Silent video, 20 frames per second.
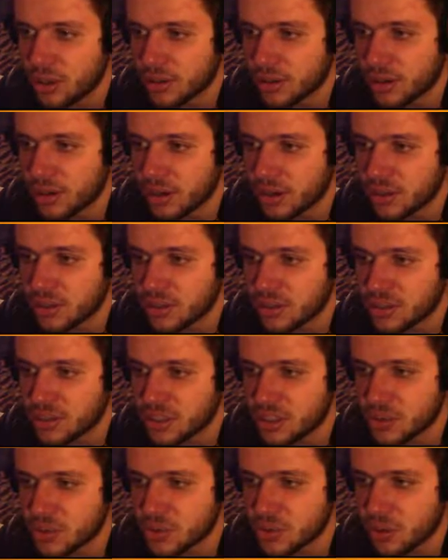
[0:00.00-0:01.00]
clear their
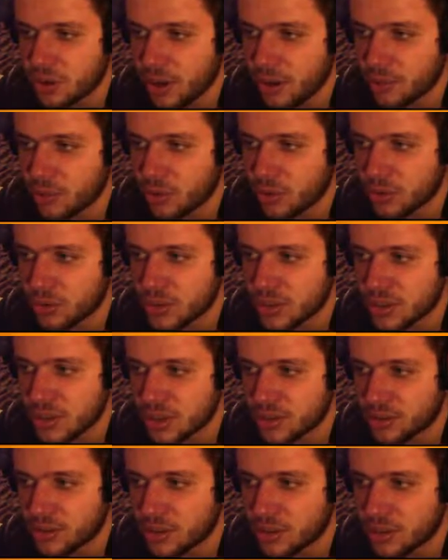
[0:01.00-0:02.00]
team, so I'm going to
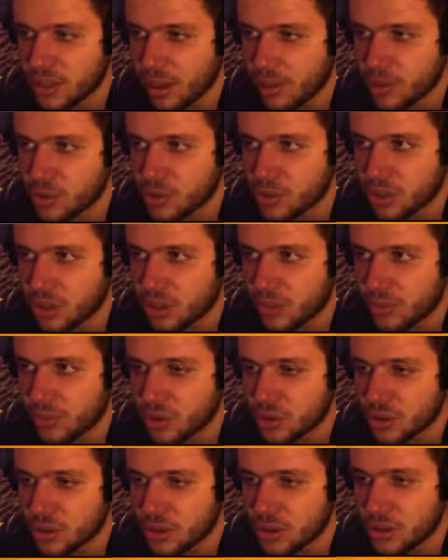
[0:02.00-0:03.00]
start doing damage on the
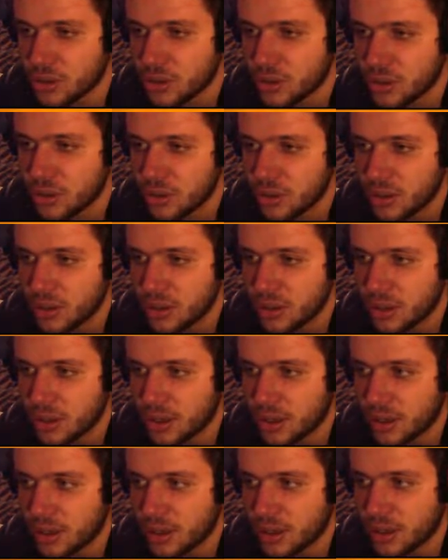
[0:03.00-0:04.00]
Immortal.
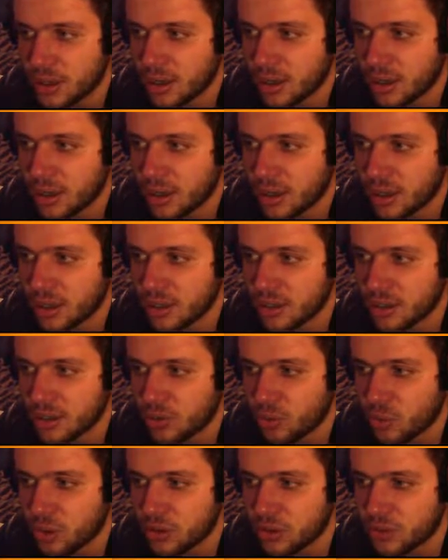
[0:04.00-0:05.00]
Uh,
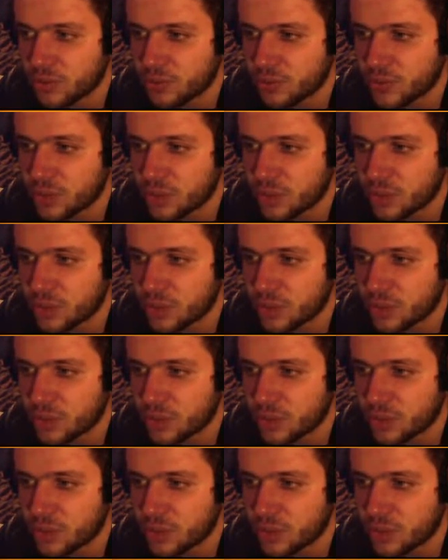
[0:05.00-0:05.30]
a lot of